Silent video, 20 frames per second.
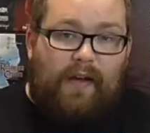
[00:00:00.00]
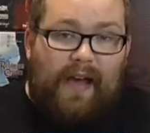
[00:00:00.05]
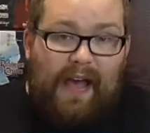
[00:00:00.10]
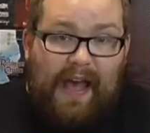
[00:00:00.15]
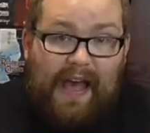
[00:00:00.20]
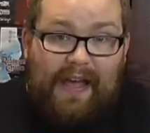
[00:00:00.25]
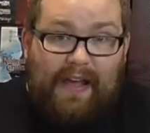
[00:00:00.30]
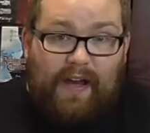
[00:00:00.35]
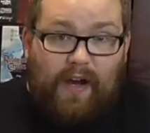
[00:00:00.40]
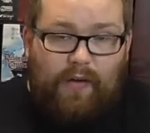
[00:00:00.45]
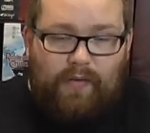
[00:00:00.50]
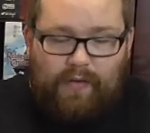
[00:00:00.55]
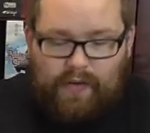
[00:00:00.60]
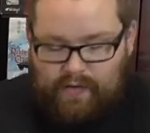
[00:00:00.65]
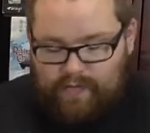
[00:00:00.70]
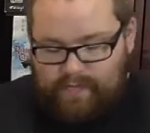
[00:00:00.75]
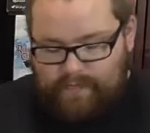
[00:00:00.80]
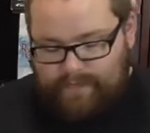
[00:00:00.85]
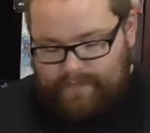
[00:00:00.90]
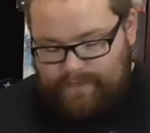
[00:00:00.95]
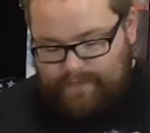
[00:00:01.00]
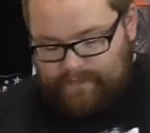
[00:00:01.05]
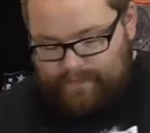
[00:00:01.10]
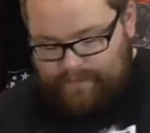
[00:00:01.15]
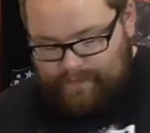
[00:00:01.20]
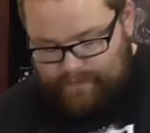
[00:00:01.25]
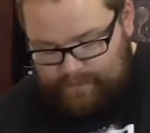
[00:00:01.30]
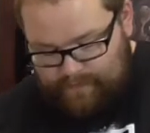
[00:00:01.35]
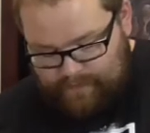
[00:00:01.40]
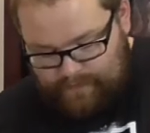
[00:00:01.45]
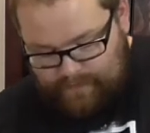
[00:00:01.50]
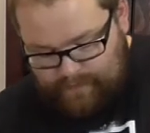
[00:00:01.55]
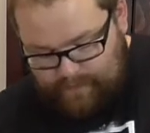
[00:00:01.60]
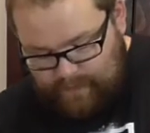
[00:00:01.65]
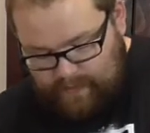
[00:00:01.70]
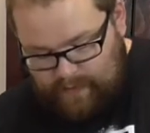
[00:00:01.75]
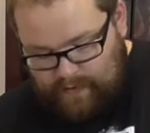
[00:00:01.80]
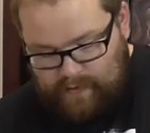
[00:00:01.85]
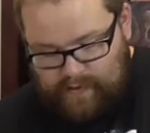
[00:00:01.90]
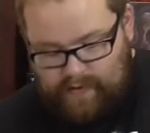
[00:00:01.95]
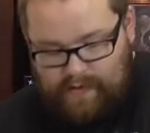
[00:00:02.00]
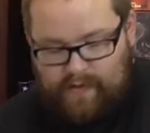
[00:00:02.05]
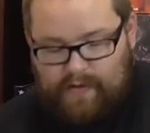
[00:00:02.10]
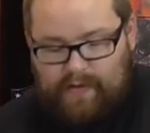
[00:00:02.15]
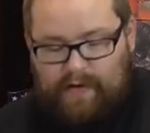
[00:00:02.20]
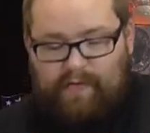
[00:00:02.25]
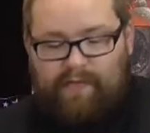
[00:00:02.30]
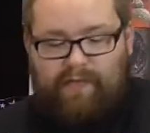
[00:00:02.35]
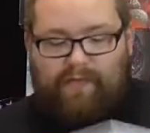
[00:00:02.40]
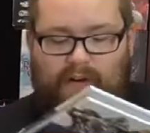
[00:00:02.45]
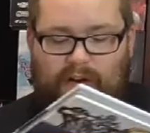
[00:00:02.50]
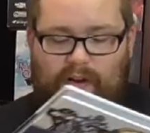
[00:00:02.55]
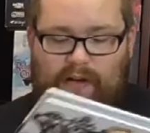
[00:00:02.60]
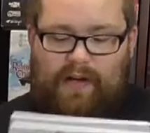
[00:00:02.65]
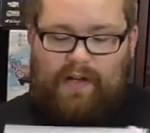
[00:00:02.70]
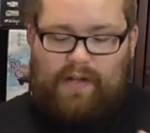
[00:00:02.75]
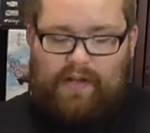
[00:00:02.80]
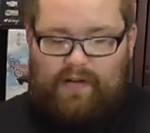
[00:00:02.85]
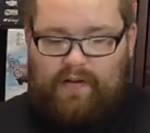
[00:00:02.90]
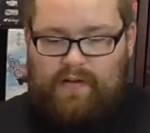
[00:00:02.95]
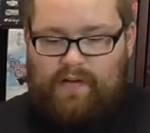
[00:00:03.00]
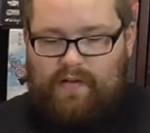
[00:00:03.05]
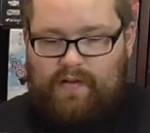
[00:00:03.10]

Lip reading: Hey ho though. Now finally,